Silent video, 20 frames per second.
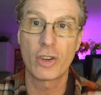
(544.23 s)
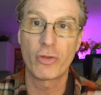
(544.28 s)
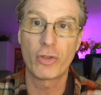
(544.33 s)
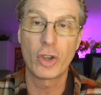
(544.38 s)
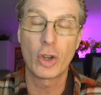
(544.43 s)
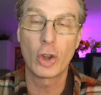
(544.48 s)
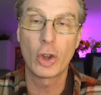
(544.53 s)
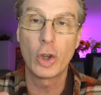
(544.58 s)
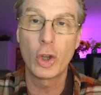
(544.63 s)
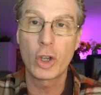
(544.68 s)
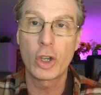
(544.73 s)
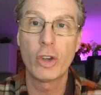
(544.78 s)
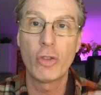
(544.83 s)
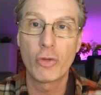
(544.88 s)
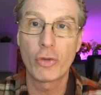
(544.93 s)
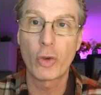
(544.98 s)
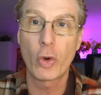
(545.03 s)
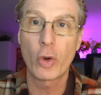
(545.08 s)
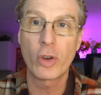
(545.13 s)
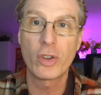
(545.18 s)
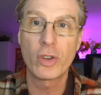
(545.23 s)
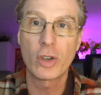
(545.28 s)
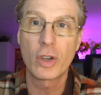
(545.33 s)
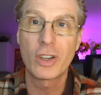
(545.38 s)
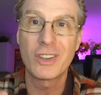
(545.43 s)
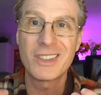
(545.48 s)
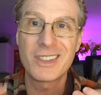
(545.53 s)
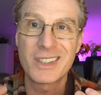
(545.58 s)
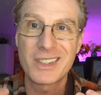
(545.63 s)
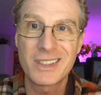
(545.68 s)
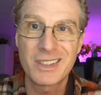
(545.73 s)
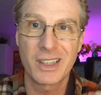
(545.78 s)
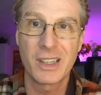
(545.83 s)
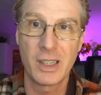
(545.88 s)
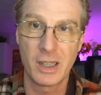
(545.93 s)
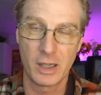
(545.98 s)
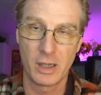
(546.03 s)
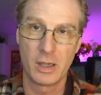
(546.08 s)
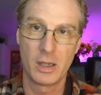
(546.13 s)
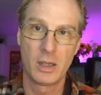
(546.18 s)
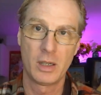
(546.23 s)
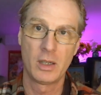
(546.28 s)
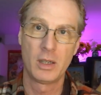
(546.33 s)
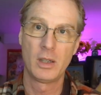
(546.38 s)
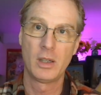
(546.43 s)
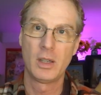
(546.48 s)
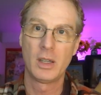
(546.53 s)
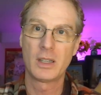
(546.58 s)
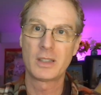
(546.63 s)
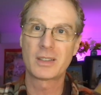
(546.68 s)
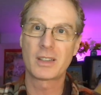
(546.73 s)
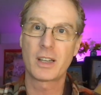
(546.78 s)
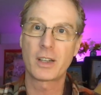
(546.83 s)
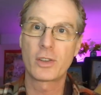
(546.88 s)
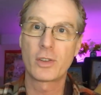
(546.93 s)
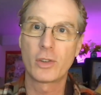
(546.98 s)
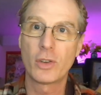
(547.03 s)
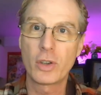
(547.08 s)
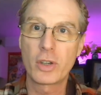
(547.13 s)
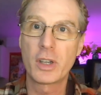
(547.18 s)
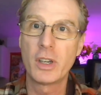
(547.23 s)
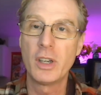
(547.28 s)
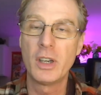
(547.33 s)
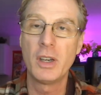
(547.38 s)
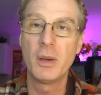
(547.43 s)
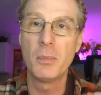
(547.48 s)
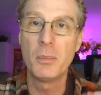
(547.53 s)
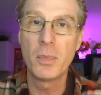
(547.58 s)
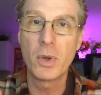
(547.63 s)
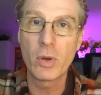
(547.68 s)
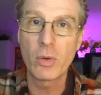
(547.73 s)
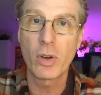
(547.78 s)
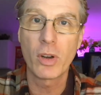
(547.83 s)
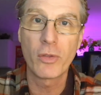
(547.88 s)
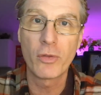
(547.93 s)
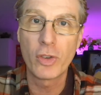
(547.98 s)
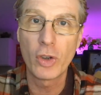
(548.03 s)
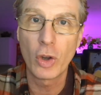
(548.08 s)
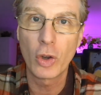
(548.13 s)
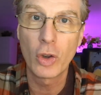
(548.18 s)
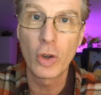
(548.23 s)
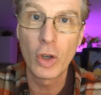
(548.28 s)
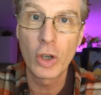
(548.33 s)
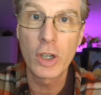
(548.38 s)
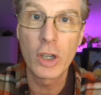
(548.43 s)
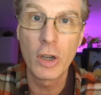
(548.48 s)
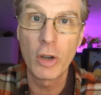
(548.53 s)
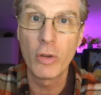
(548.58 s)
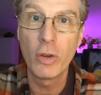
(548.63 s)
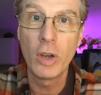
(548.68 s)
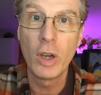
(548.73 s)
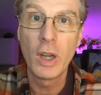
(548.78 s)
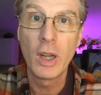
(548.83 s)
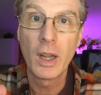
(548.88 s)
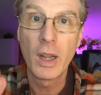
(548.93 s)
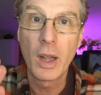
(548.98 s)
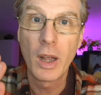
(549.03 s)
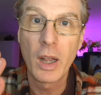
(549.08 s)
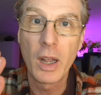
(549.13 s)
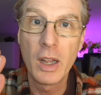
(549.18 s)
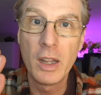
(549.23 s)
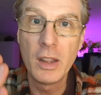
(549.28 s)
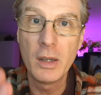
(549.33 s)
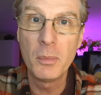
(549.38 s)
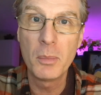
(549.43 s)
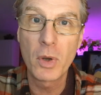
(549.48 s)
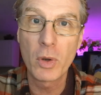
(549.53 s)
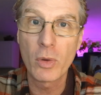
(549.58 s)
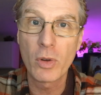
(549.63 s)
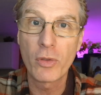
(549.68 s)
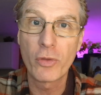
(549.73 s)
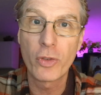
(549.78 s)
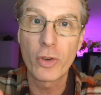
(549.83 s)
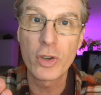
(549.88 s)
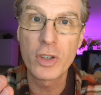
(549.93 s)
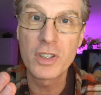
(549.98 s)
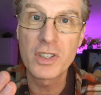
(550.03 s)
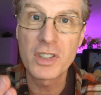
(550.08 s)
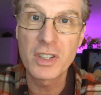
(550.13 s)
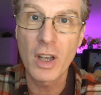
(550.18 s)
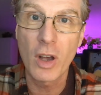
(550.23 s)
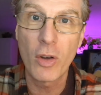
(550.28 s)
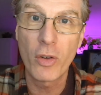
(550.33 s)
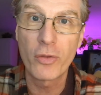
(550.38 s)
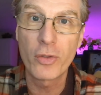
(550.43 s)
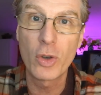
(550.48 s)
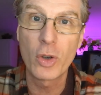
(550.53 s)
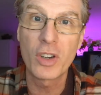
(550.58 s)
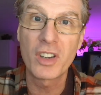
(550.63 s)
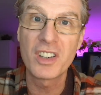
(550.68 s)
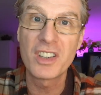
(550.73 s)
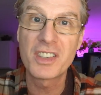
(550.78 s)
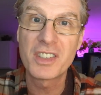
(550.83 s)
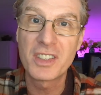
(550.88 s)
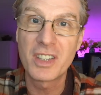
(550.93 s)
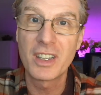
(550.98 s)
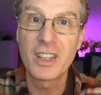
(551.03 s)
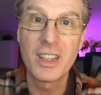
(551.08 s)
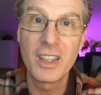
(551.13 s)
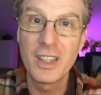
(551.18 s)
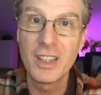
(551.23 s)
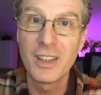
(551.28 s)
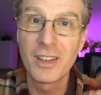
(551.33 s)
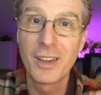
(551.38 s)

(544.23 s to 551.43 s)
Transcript: If you're looking for it, you're going to see it. It's like looking in the mirror. If you're looking in the mirror for yourself, you're going to see,